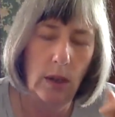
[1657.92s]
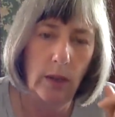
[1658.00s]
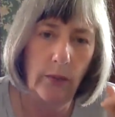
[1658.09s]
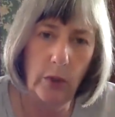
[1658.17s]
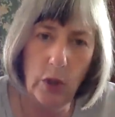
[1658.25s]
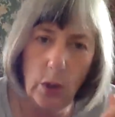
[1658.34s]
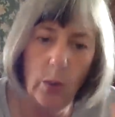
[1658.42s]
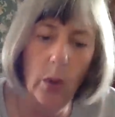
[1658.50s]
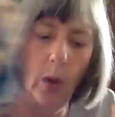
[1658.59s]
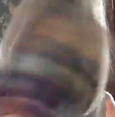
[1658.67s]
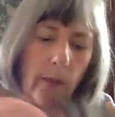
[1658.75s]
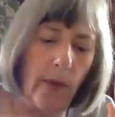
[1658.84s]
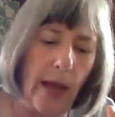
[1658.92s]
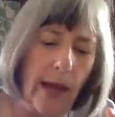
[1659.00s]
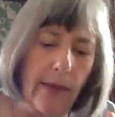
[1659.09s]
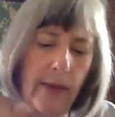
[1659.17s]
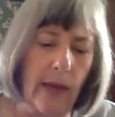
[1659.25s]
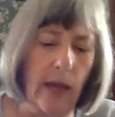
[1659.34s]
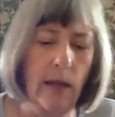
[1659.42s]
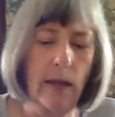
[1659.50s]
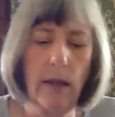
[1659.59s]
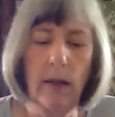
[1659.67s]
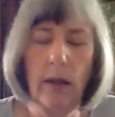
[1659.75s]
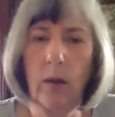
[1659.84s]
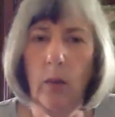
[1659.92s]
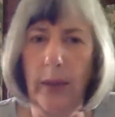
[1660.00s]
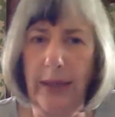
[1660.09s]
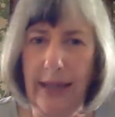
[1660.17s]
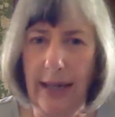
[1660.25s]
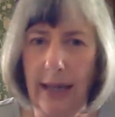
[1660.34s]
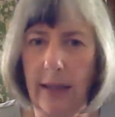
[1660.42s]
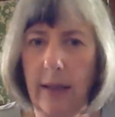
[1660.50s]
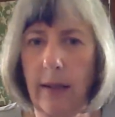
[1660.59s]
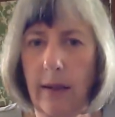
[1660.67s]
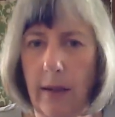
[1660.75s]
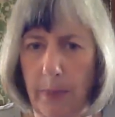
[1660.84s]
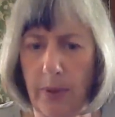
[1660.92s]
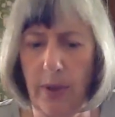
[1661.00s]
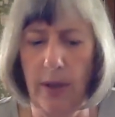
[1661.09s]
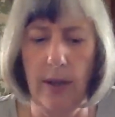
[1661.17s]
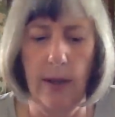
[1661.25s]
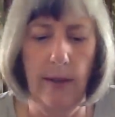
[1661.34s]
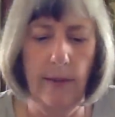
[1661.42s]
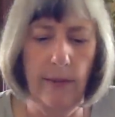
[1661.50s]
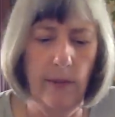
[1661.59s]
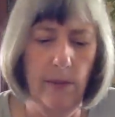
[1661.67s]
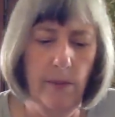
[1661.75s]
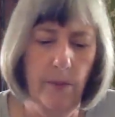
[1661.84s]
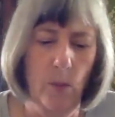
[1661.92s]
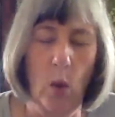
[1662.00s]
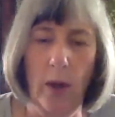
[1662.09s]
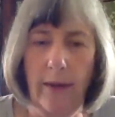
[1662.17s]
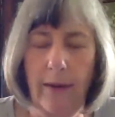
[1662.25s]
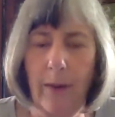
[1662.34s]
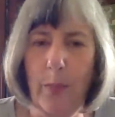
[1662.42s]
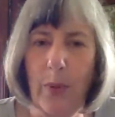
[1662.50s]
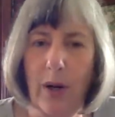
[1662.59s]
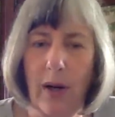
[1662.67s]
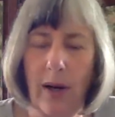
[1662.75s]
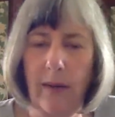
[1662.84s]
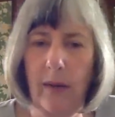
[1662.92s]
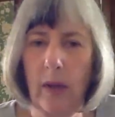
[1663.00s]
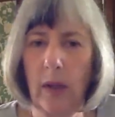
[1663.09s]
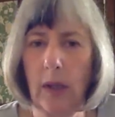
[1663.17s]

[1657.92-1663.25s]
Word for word: If we do all of that, then we get the prize. What is the prize?